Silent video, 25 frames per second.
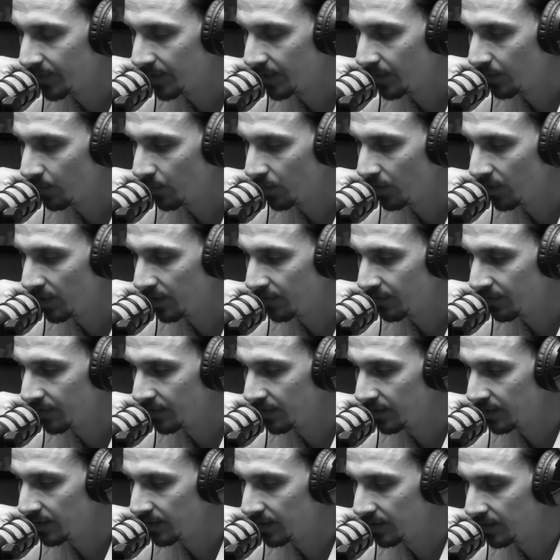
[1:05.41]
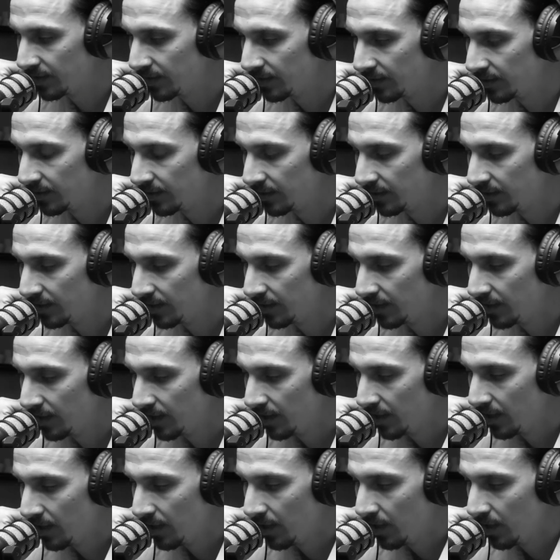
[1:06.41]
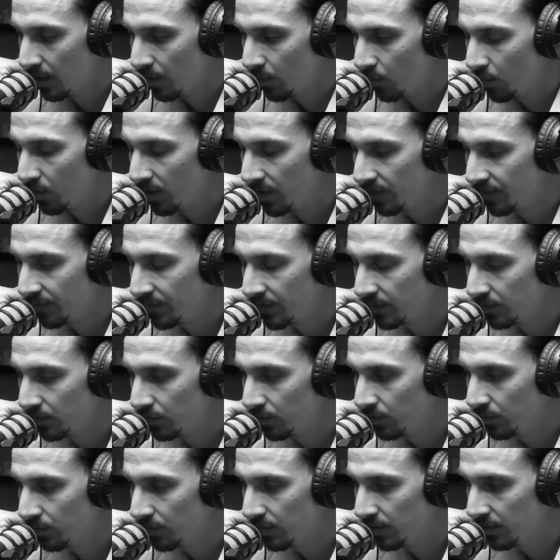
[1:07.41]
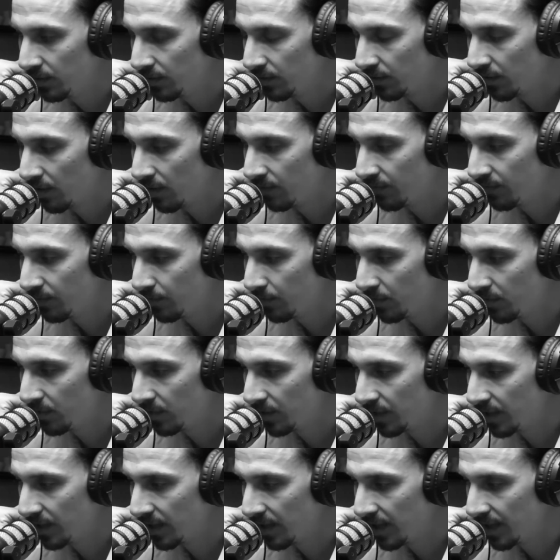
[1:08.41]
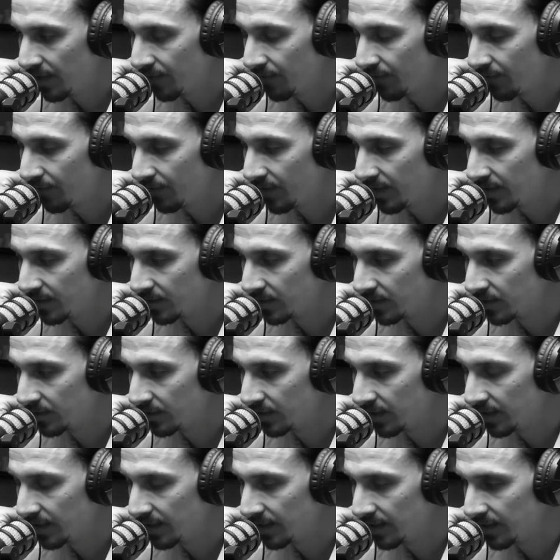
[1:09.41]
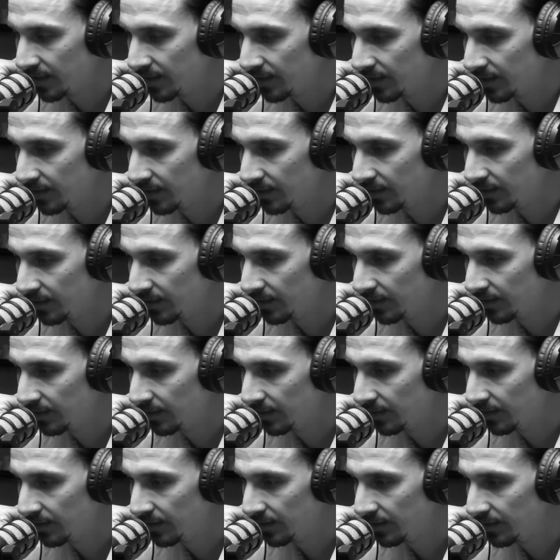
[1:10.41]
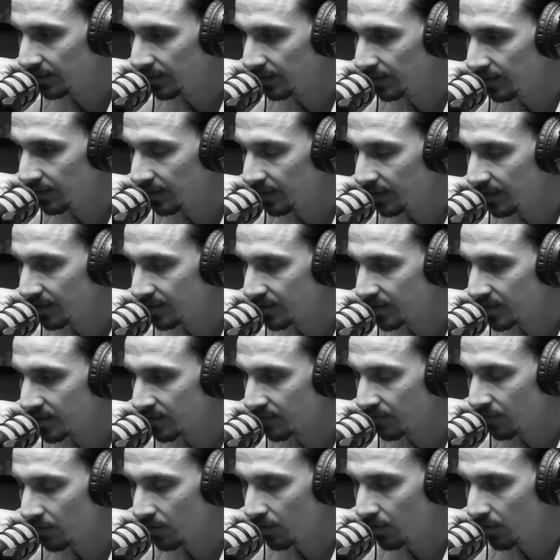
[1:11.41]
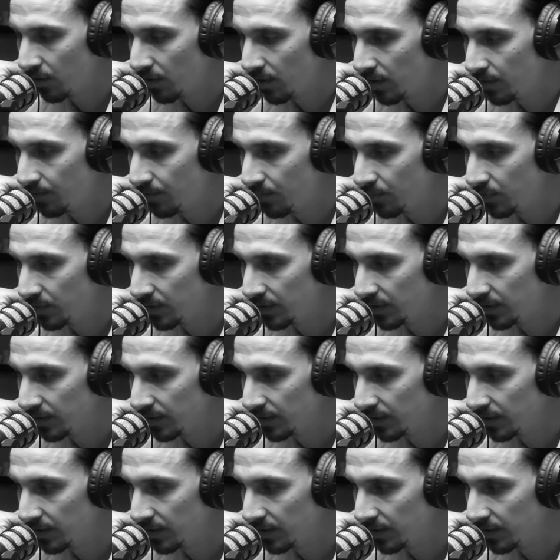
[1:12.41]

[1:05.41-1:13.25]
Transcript: where I feel good, comfortable, and fresh, and I just follow up with